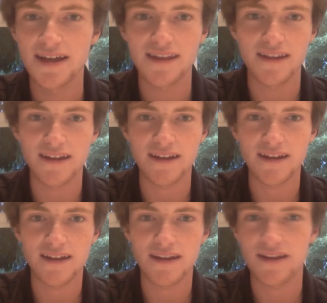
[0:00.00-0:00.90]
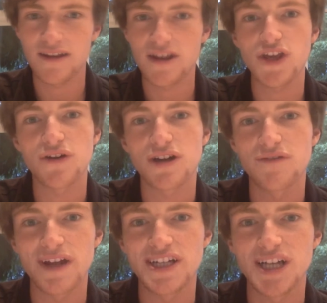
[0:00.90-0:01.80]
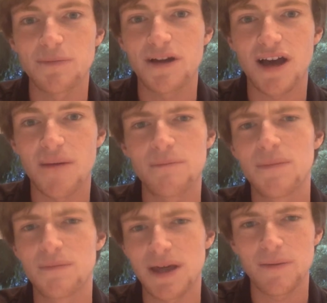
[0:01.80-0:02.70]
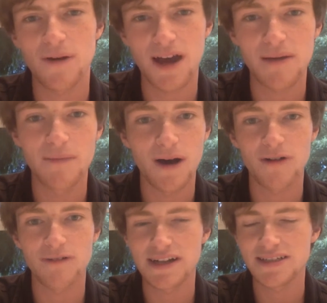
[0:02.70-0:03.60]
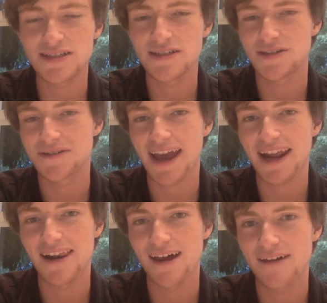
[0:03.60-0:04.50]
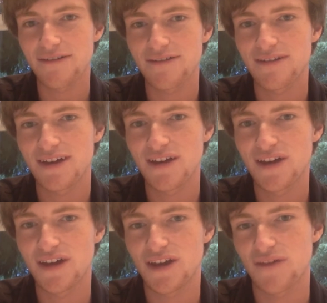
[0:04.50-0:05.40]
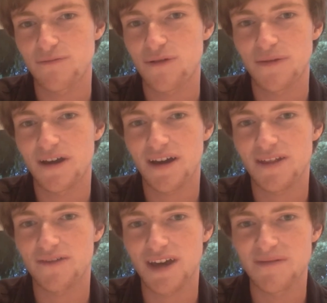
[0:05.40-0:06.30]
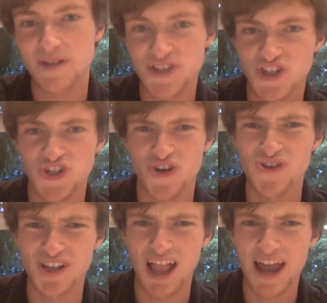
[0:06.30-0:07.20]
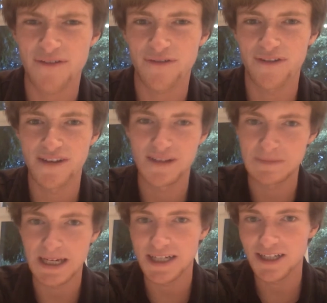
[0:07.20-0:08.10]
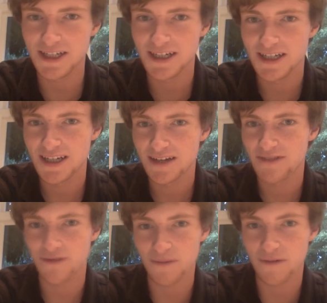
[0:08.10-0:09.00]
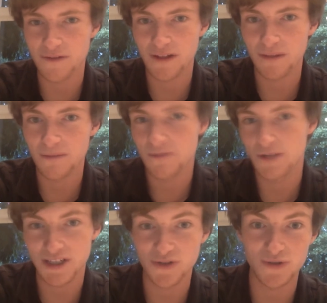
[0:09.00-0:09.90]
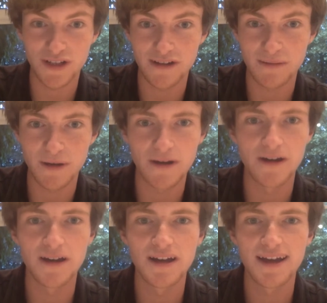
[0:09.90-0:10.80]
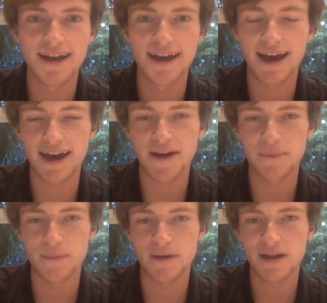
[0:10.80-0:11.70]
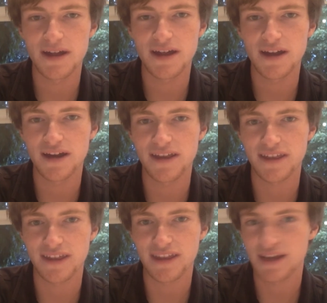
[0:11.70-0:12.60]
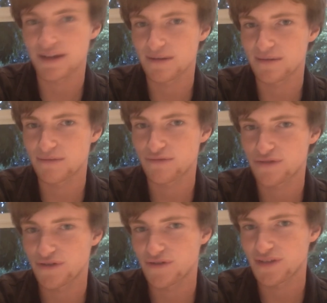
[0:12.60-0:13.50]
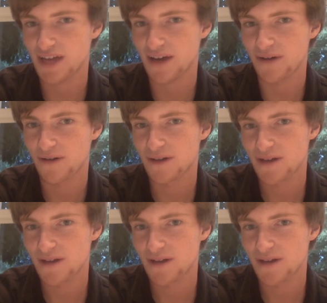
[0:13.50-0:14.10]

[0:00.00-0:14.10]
that you can eventually become people like Mark Renton who hate life. You've probably heard the famous choose life speech from the film, which is also in the book. Um, and I think that proves how,